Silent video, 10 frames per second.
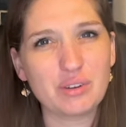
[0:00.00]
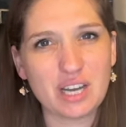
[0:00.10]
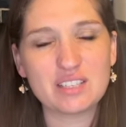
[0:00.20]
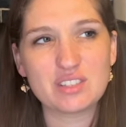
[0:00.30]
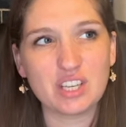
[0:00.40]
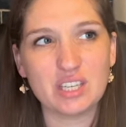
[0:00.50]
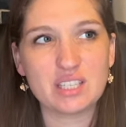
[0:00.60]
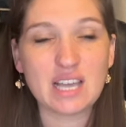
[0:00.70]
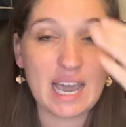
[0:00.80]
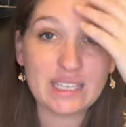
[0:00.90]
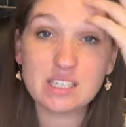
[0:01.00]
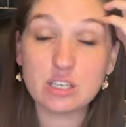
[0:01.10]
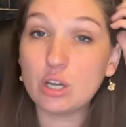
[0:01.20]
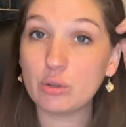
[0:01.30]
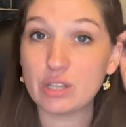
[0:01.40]
God is good because I
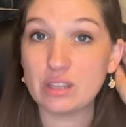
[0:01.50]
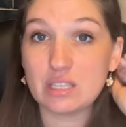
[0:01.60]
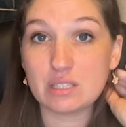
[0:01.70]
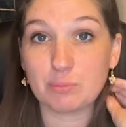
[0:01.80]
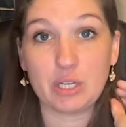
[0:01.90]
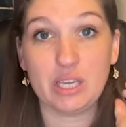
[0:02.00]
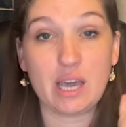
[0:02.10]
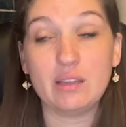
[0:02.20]
didn't know that this spring.